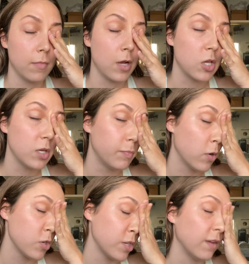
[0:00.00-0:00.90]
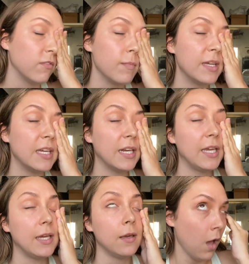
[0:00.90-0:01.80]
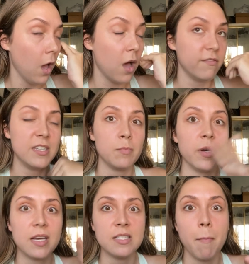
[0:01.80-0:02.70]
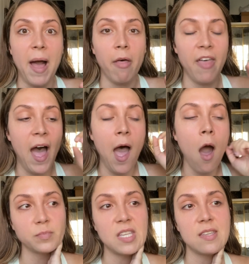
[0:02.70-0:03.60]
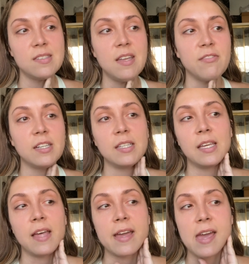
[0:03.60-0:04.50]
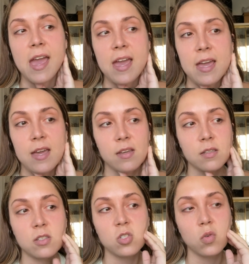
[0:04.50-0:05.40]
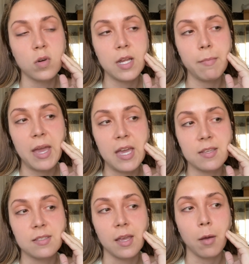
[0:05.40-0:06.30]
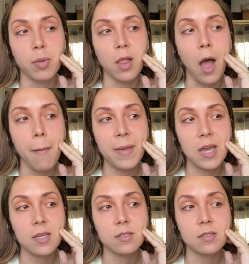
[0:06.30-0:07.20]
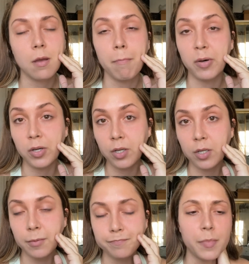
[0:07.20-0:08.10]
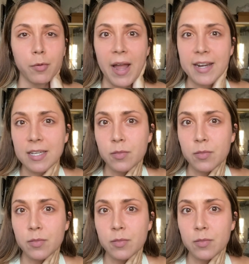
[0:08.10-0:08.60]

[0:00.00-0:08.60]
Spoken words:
a good portion of the beginning of this book is about that. This is definitely like a story-based, like a plot-based book. The writing